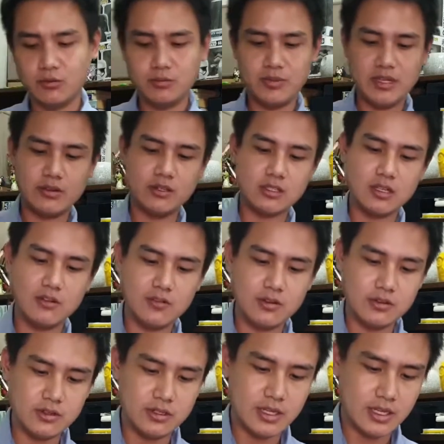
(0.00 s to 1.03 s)
being reserved
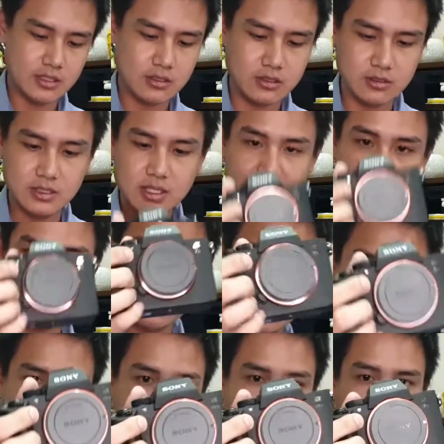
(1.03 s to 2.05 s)
for 3 days. So this is
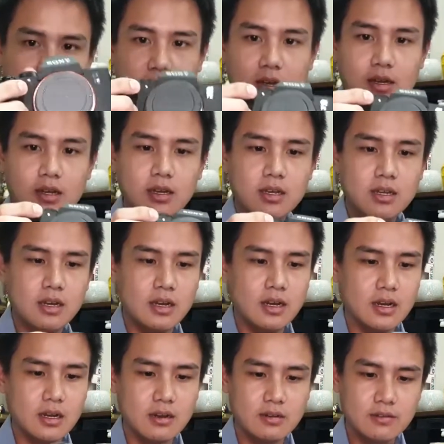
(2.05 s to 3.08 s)
the
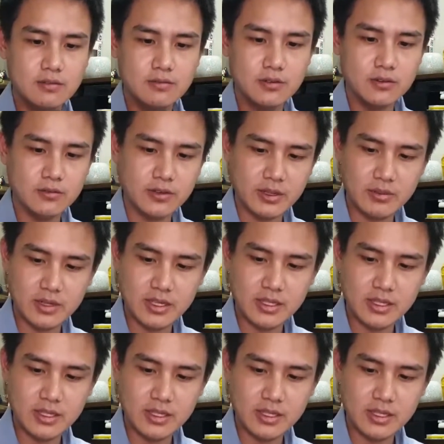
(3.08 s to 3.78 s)
full frame